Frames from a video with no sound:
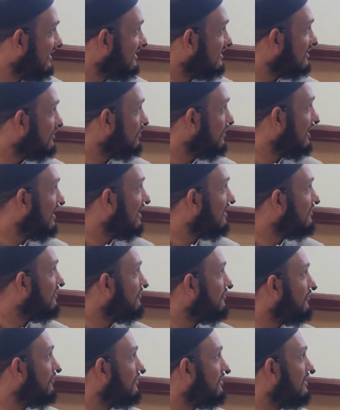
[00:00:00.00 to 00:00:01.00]
So we have
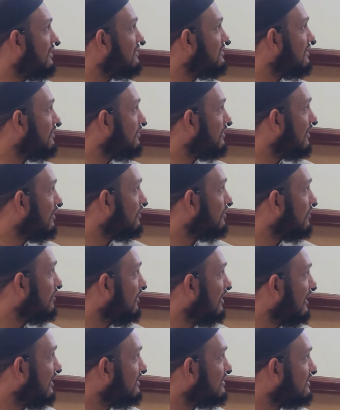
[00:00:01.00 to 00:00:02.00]
a few things here we're going to do.
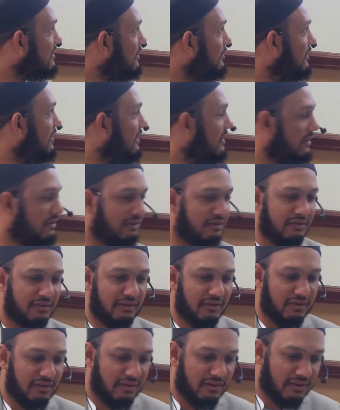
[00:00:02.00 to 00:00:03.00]
A simile.
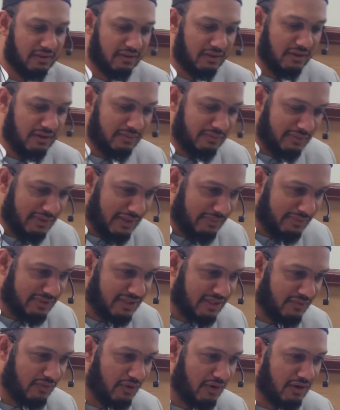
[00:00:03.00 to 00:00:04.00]
I
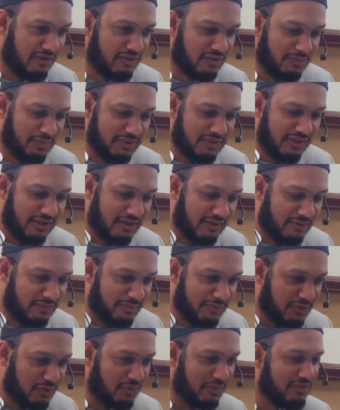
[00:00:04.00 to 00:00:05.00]
mustn't give you an answer, I'm
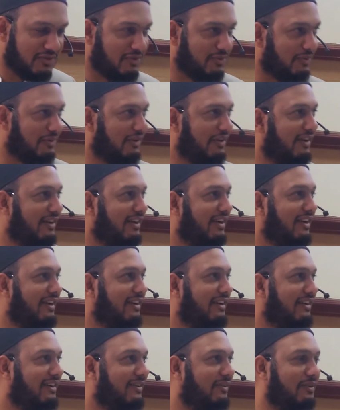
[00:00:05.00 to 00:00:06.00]
supposed to quiz you.
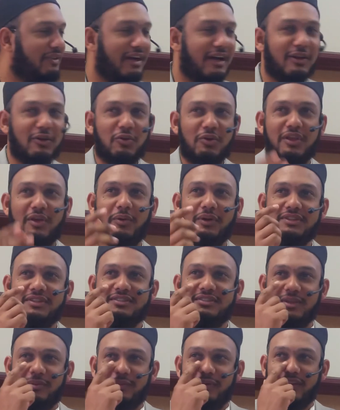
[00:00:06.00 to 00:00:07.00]
Well, I'm looking, what's
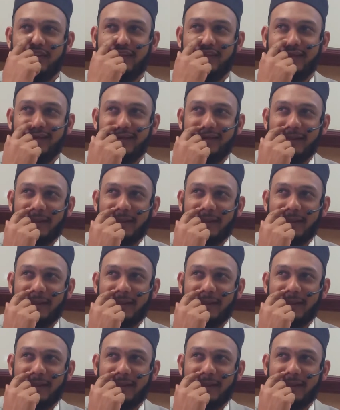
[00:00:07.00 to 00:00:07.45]
a simile?